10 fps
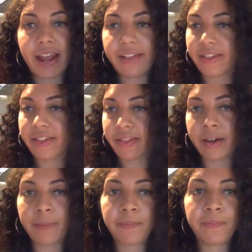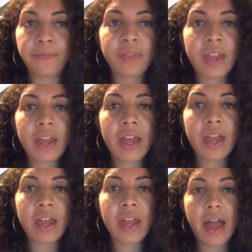is the time.
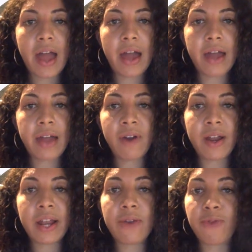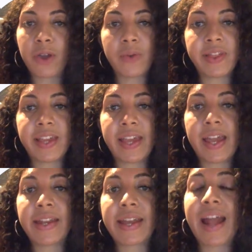And finally, frequency
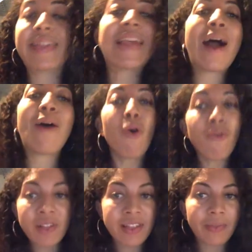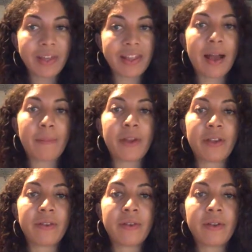indicates how often something's happened.
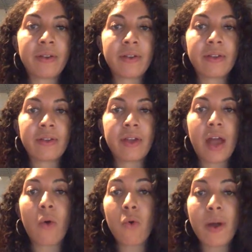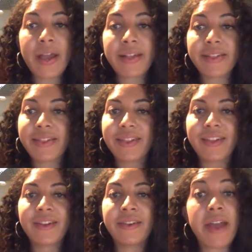Always,
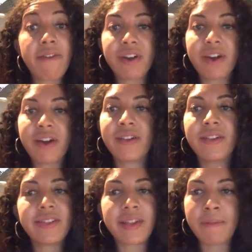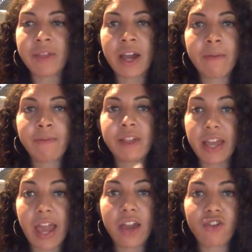never, sometimes,
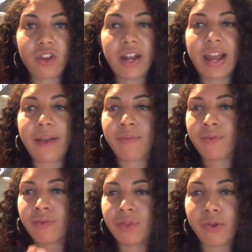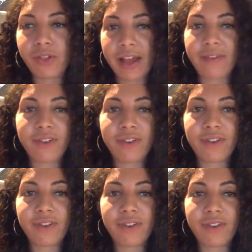occasionally, those
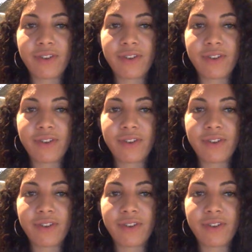adverbs.